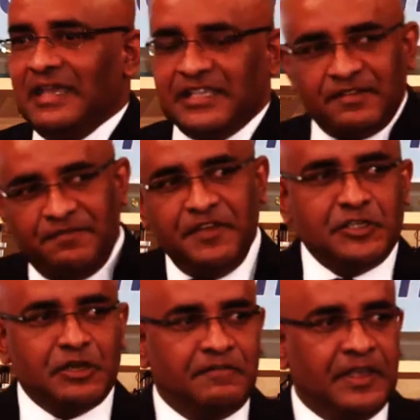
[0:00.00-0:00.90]
It's a
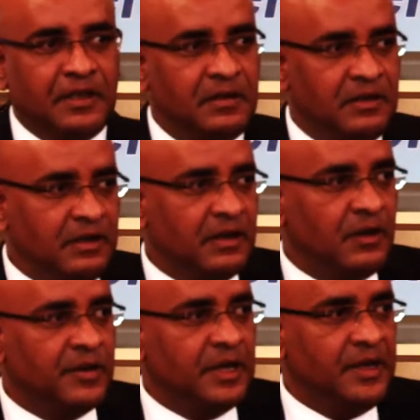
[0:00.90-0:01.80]
feature of the
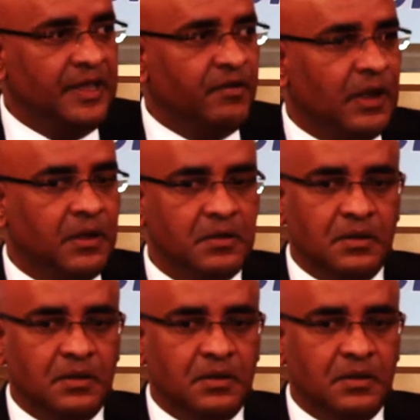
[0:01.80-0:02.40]
colonial era.